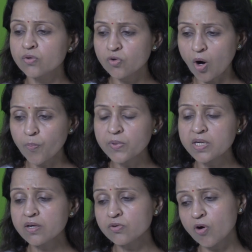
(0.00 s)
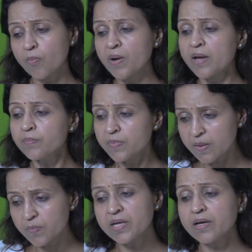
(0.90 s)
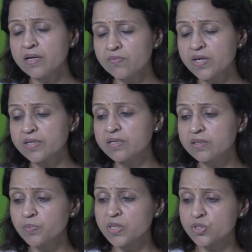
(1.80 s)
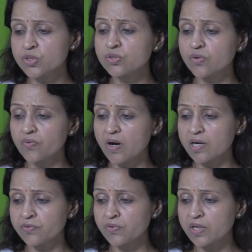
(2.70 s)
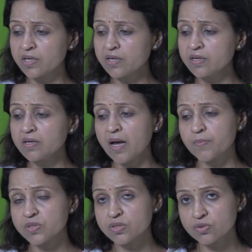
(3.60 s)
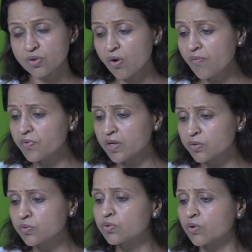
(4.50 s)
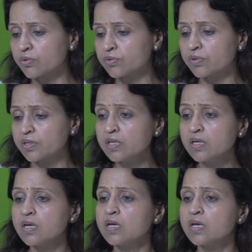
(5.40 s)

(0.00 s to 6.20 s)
TROP-T and TROP-I may be elevated in patients of heart failure and absence of acute coronary